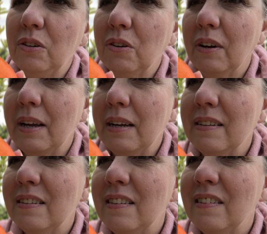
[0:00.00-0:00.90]
gray because
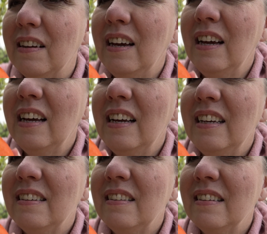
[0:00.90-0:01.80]
it's
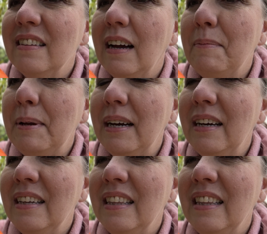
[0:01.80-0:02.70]
the sabbia,
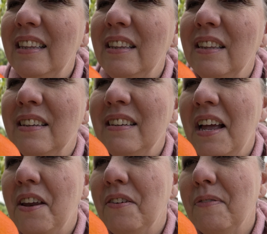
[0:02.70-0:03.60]
the
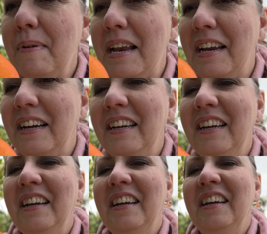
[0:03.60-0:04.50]
sand from Etna.
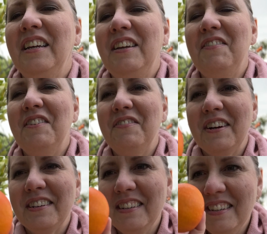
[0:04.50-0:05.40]
Even
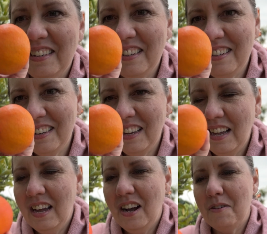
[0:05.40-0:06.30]
affects
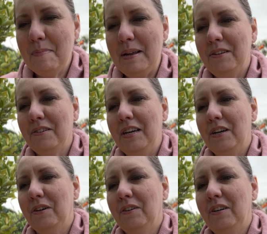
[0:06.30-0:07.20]
our
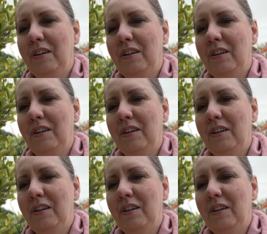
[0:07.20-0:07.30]
mandarino.